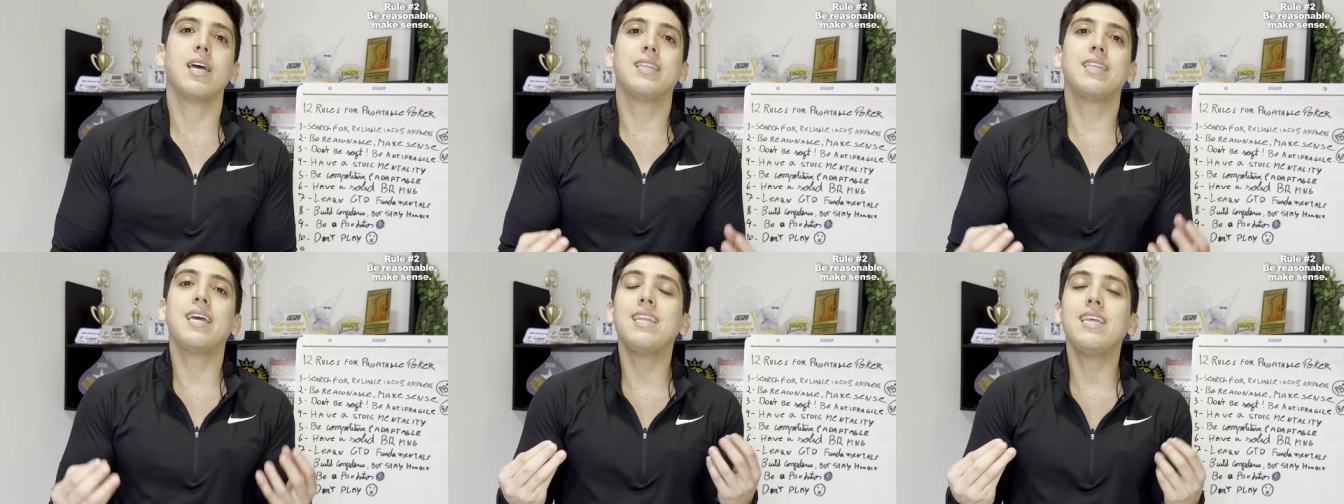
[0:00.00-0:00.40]

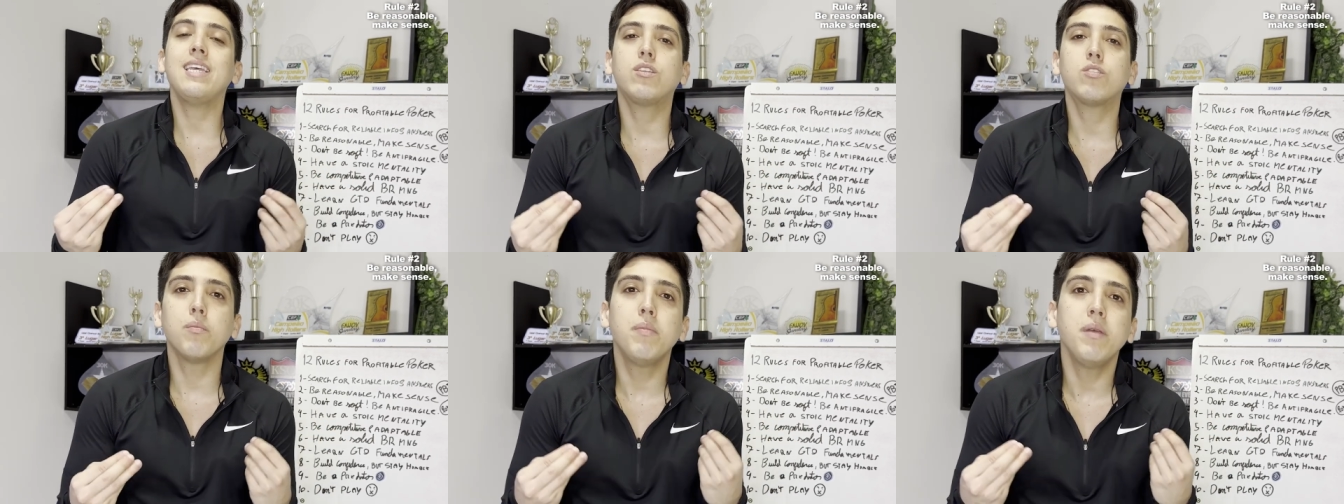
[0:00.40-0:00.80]
They
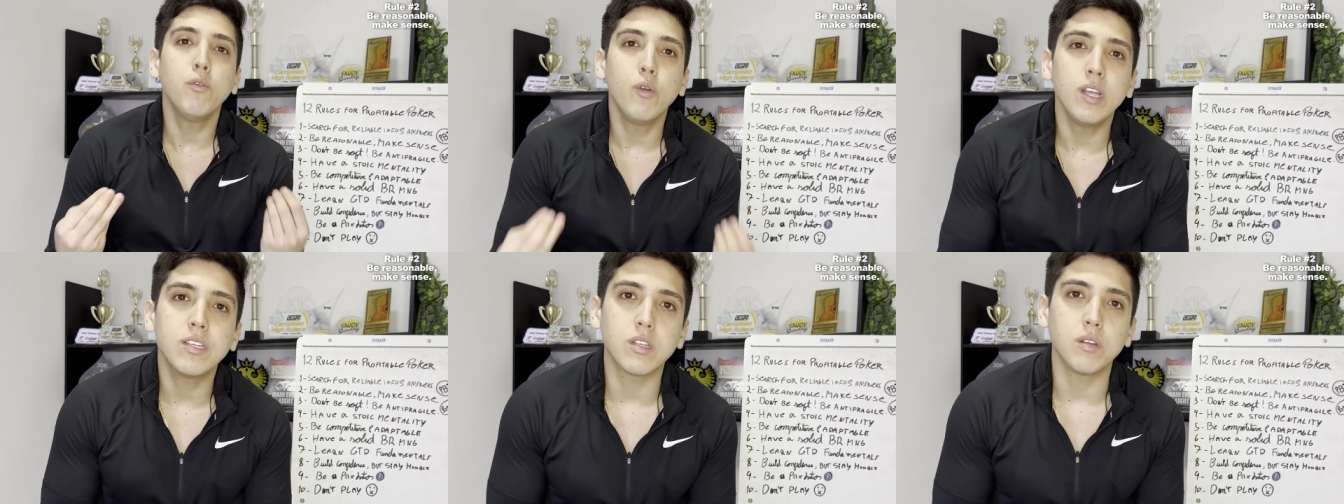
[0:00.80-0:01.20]
need to be
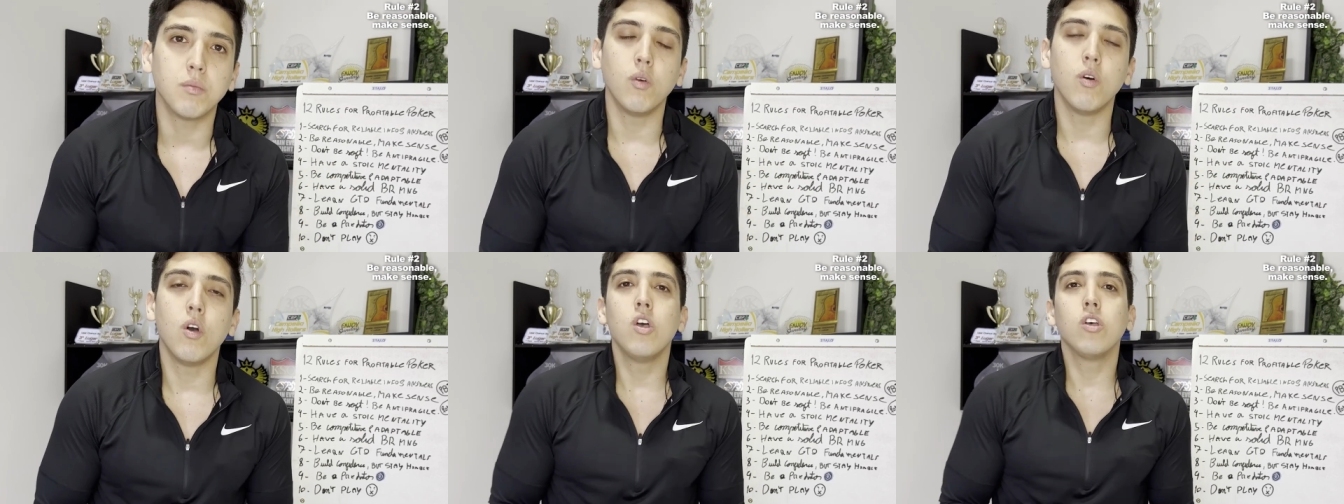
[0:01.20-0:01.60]

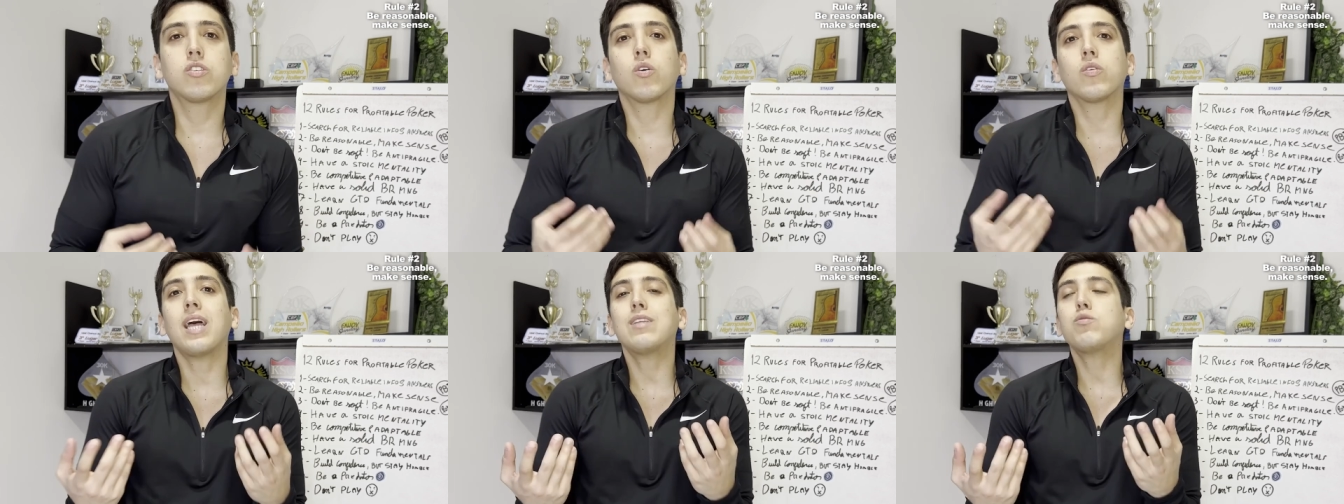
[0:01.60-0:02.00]
reasonable.
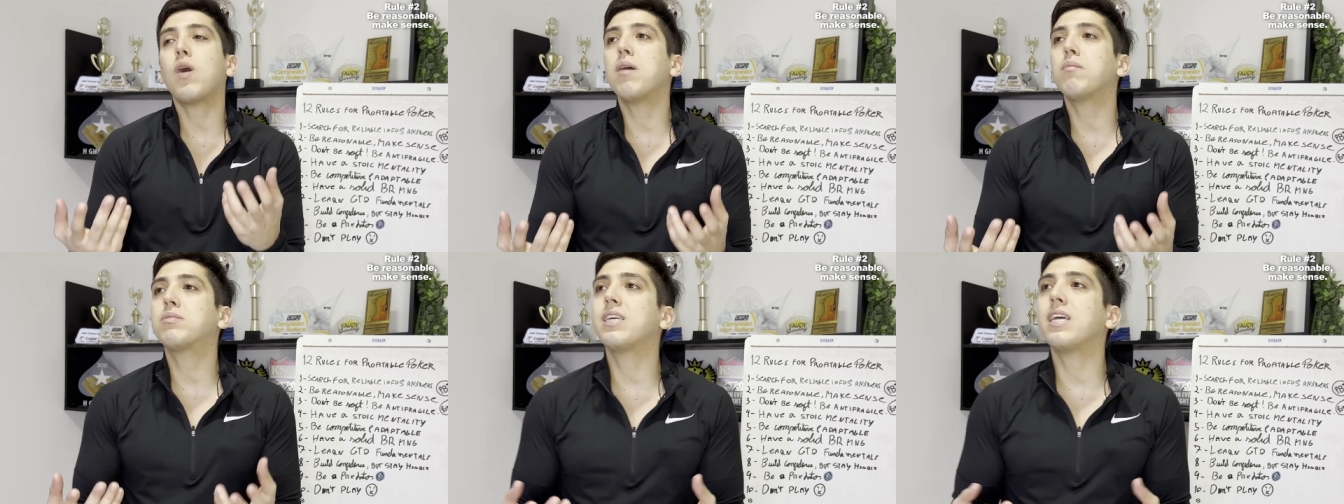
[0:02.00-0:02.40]
So that's
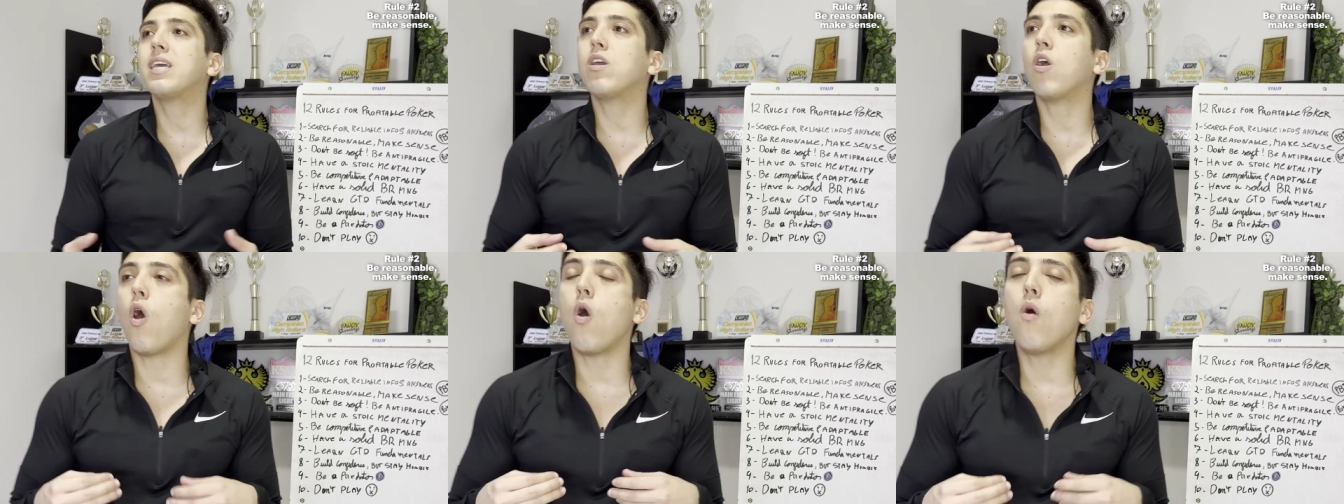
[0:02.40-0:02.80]
why I'm
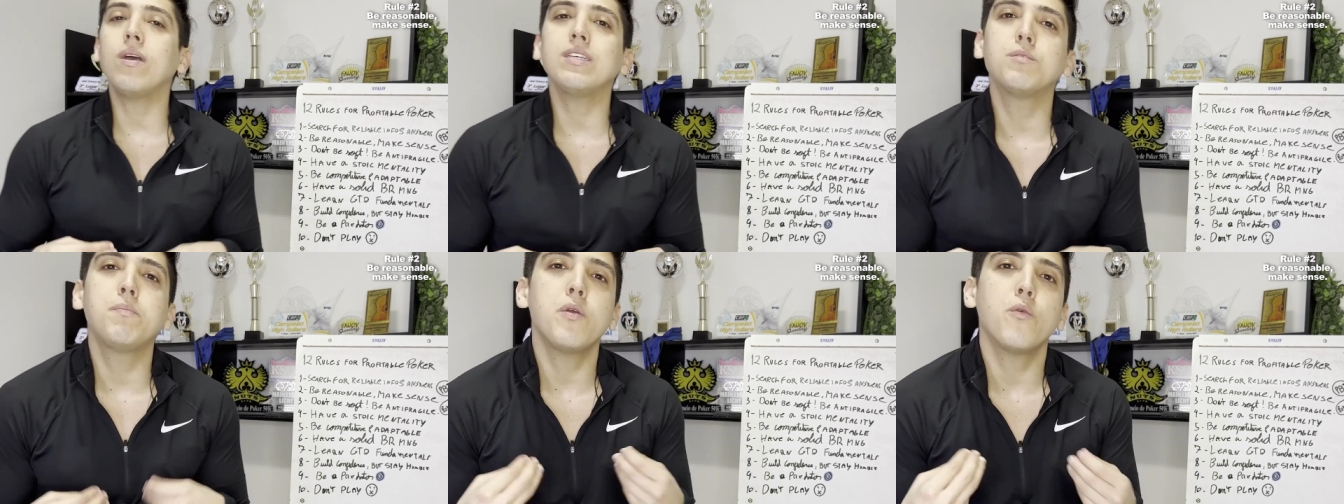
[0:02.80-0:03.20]
saying
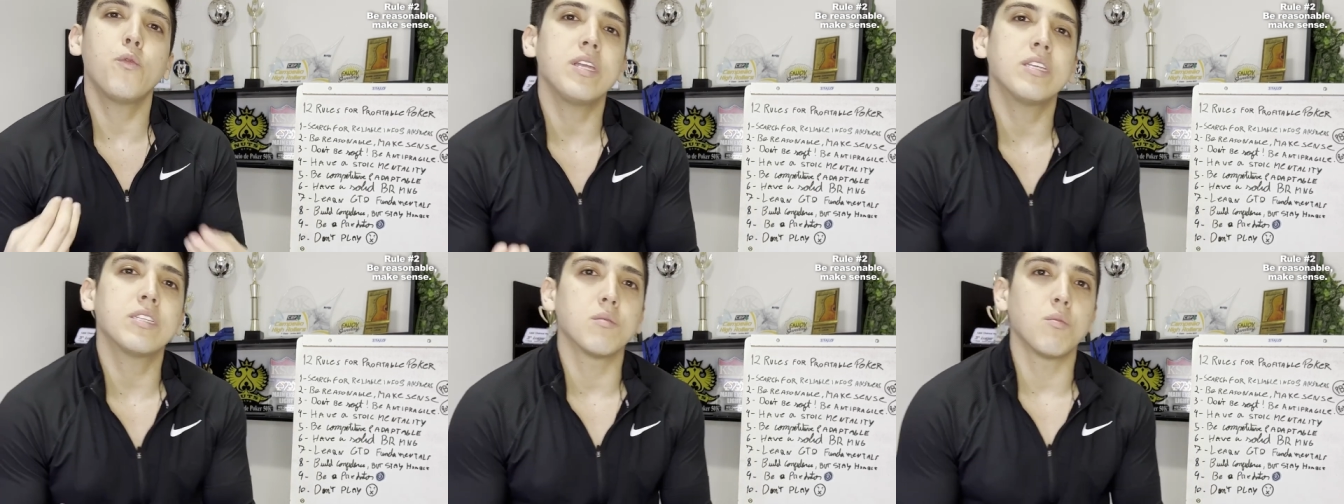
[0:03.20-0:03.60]
always be
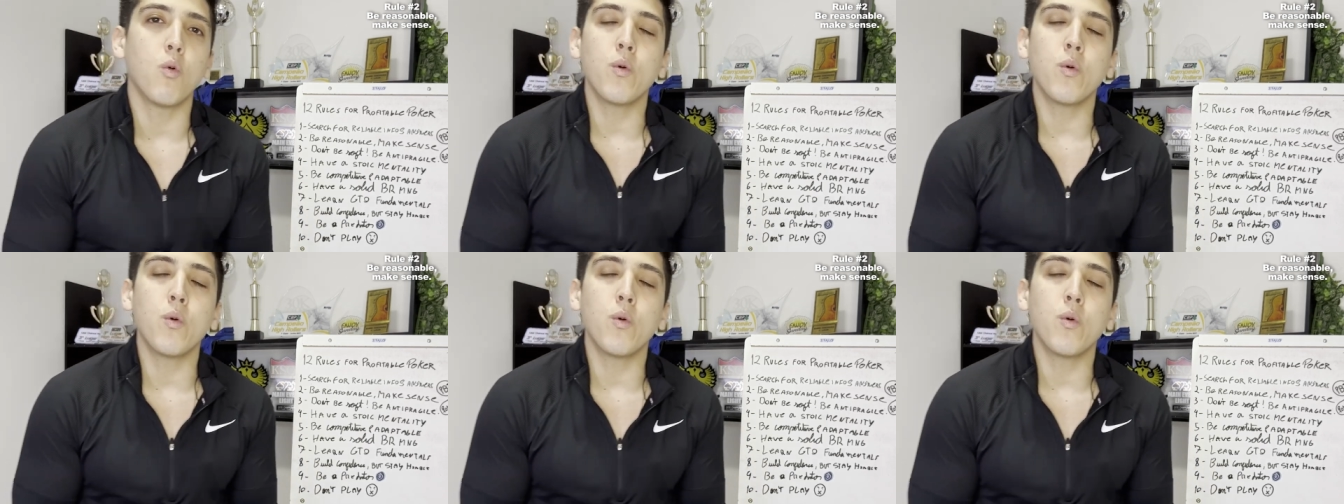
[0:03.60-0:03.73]
reasonable.